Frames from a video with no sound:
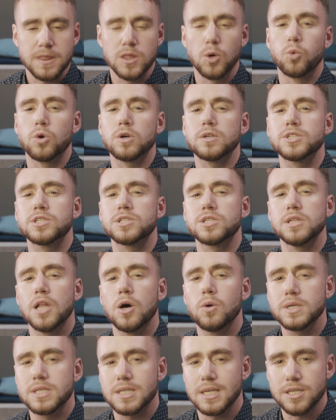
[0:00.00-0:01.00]
The world's
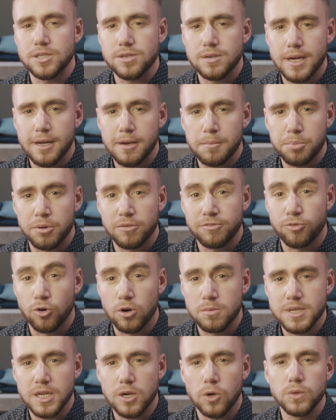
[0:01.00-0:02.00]
slowest internet
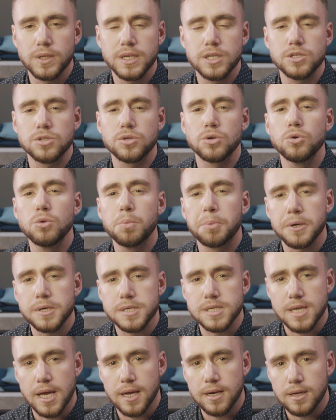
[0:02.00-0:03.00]
performs at only
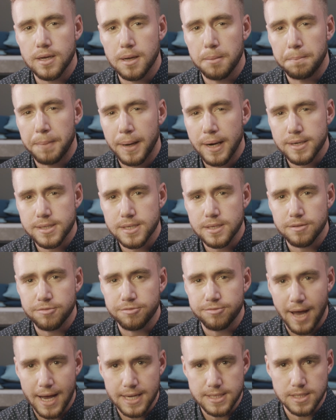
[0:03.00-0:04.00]
2% compared to the
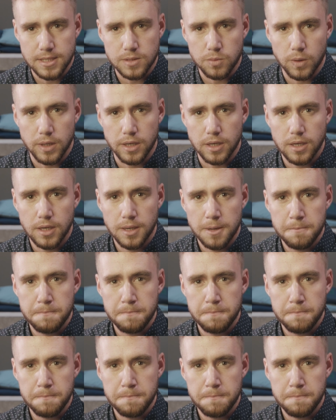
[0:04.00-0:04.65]
fastest one.